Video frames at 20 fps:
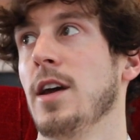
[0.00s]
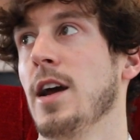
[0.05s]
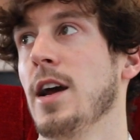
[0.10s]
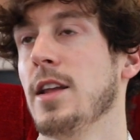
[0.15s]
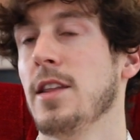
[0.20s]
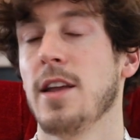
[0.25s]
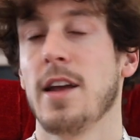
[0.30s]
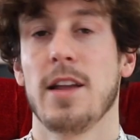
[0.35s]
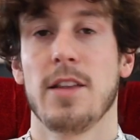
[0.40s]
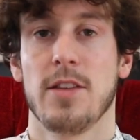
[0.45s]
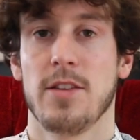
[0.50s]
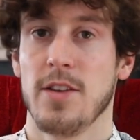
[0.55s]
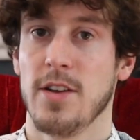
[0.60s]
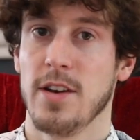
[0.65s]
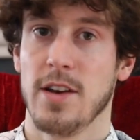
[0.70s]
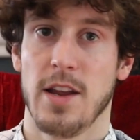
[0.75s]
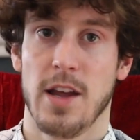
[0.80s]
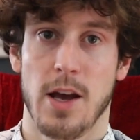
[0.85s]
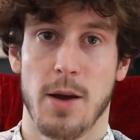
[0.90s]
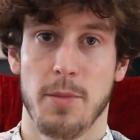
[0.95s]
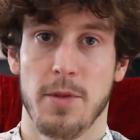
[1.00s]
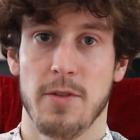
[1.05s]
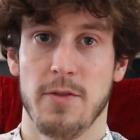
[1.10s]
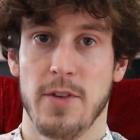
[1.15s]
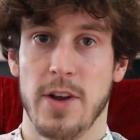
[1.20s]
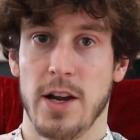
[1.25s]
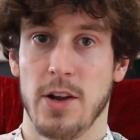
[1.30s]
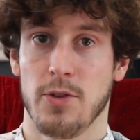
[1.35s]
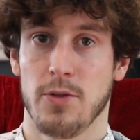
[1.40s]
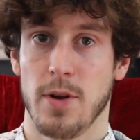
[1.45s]
and that didn't help the
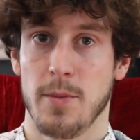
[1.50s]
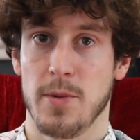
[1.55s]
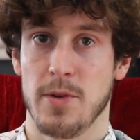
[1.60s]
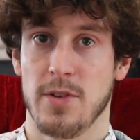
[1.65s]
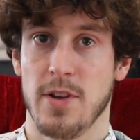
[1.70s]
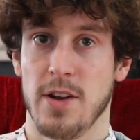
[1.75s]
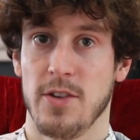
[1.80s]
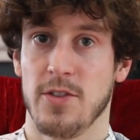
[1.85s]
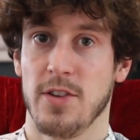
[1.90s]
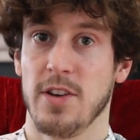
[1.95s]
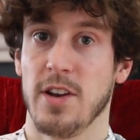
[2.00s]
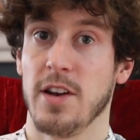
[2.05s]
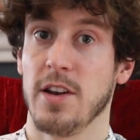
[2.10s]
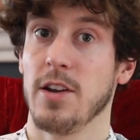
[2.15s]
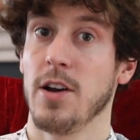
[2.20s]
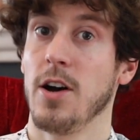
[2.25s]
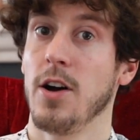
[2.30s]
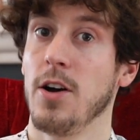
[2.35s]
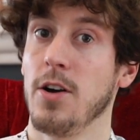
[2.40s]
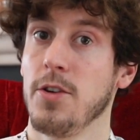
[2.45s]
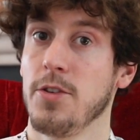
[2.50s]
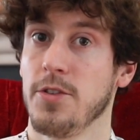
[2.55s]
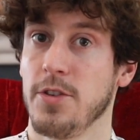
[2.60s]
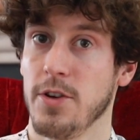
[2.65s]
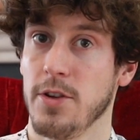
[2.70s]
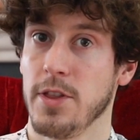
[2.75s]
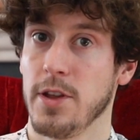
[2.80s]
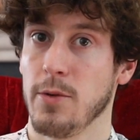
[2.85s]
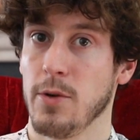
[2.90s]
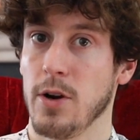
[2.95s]
Vega's reputation. And
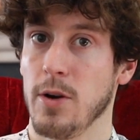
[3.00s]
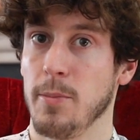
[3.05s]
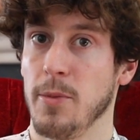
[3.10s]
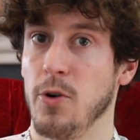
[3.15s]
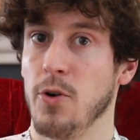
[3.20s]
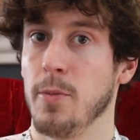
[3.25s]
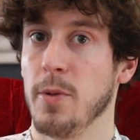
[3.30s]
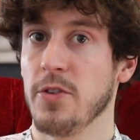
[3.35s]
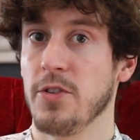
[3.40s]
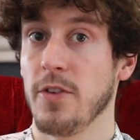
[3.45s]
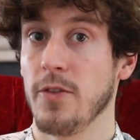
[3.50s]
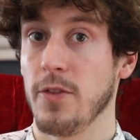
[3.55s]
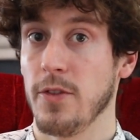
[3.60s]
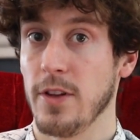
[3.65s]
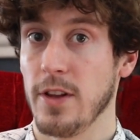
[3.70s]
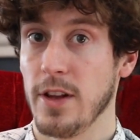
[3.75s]
also, there were a whole bunch of